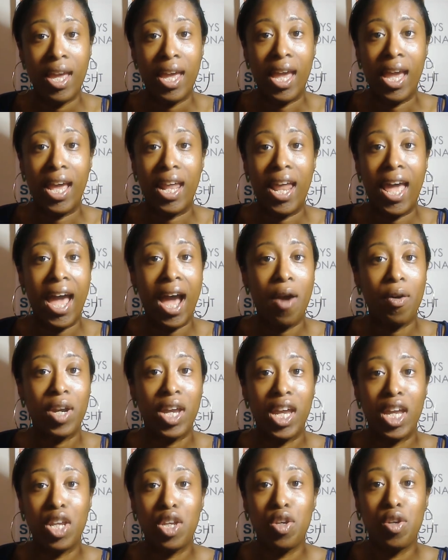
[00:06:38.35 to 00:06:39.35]
and how
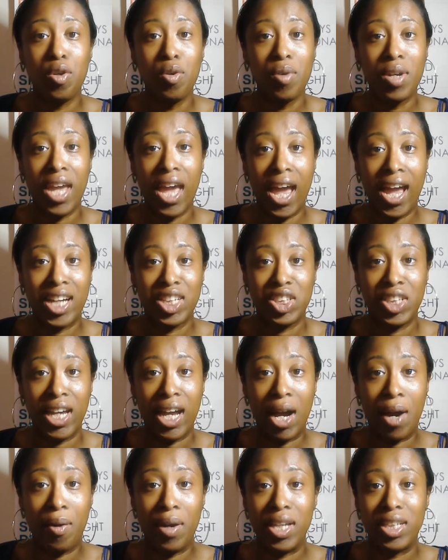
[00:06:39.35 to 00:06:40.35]
can you cash
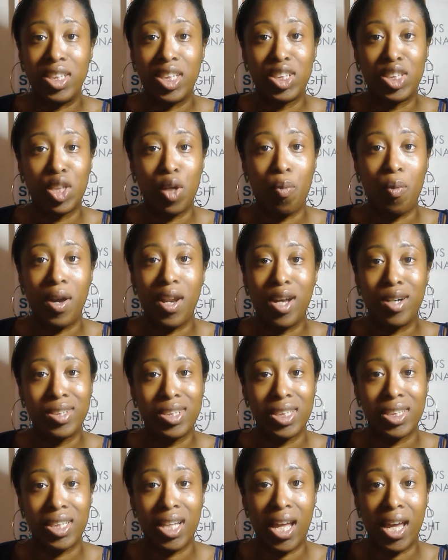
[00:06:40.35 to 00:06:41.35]
out into someone
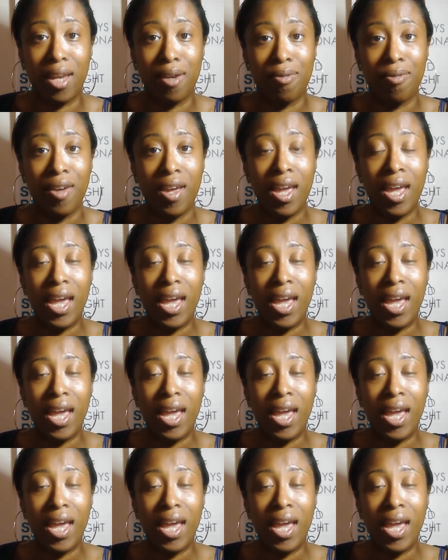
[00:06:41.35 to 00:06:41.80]
else's life.